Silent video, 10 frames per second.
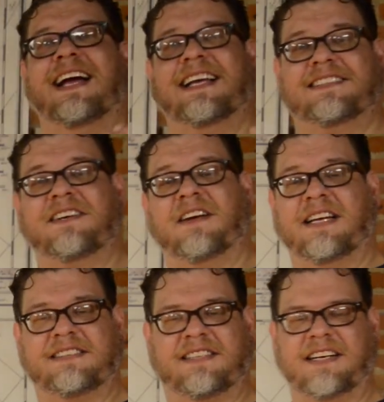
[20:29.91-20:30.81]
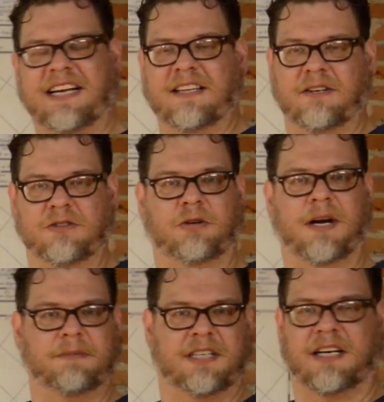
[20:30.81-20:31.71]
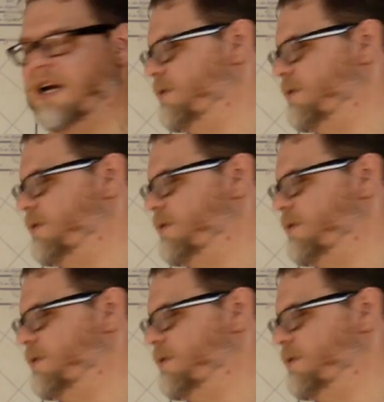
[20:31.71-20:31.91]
It's a neat little trip to go